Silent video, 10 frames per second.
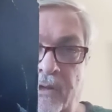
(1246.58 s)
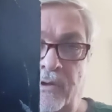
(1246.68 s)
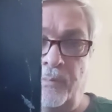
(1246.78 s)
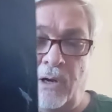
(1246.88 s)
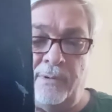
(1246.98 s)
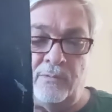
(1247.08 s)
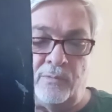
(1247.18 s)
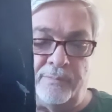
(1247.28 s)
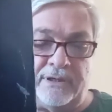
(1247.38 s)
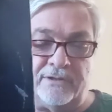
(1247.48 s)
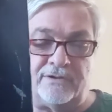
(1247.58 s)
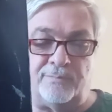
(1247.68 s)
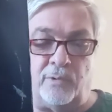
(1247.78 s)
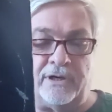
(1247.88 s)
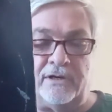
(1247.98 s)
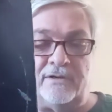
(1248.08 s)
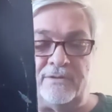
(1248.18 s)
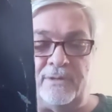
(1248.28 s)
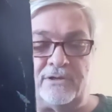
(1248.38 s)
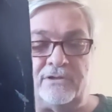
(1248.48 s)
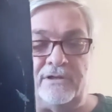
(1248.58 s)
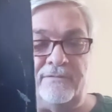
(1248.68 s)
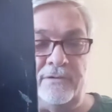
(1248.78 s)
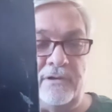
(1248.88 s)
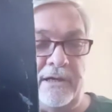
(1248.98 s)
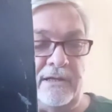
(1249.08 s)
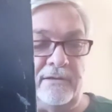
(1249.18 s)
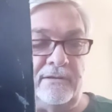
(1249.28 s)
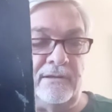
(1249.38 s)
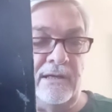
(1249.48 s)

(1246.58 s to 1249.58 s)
you probably won't be disappointed, especially if you like the